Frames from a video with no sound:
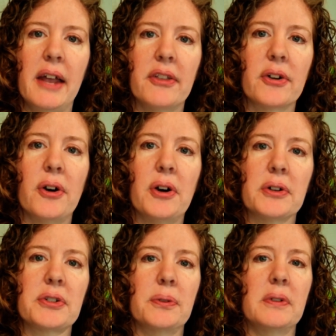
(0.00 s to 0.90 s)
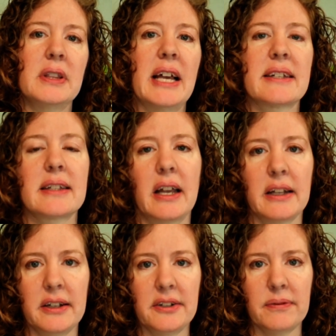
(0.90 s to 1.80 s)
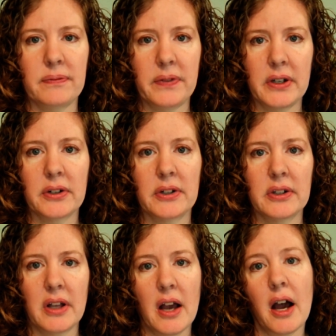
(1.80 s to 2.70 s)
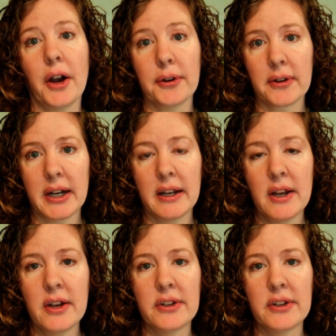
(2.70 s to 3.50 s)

And they're also less likely to feel hungry.